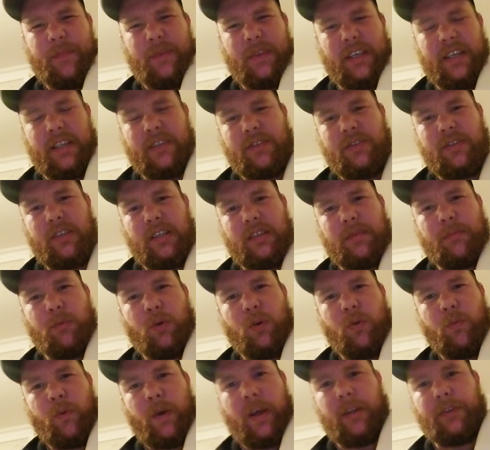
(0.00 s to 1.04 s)
It's
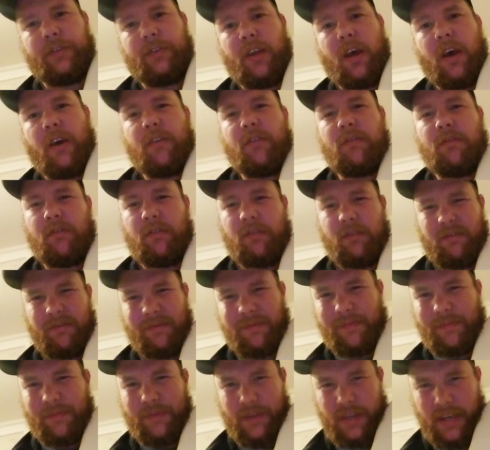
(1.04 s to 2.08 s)
more well known
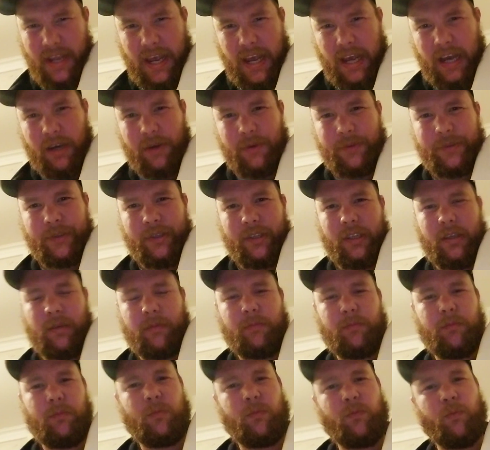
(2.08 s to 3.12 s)
now than it
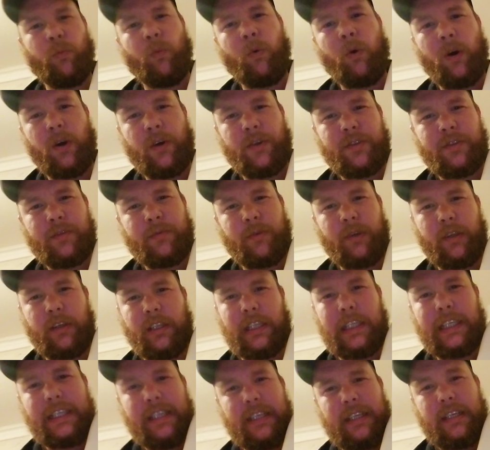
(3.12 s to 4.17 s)
was when
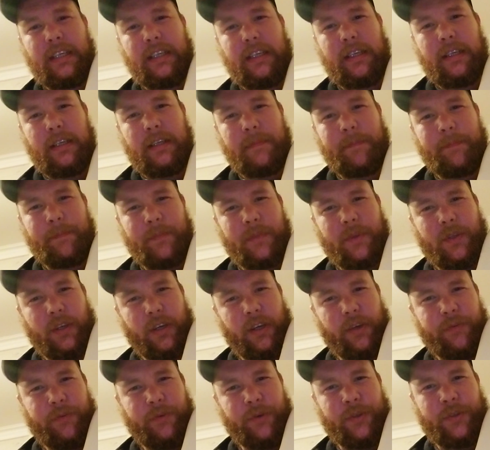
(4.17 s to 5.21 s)

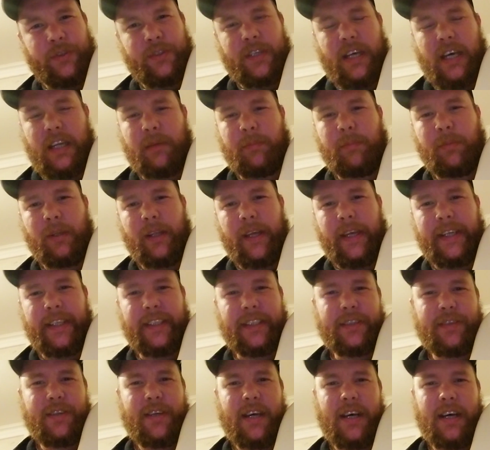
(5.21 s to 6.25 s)
I first started playing
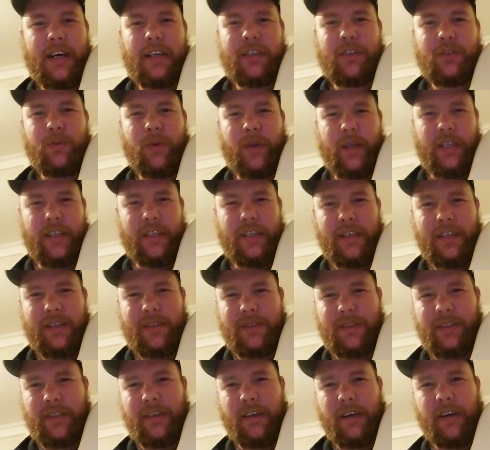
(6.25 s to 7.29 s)
guitar 20
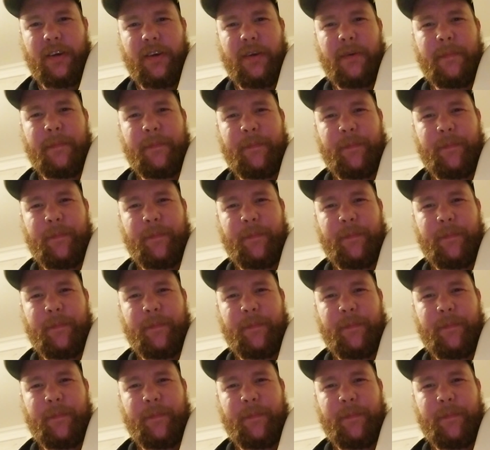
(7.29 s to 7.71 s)
years ago.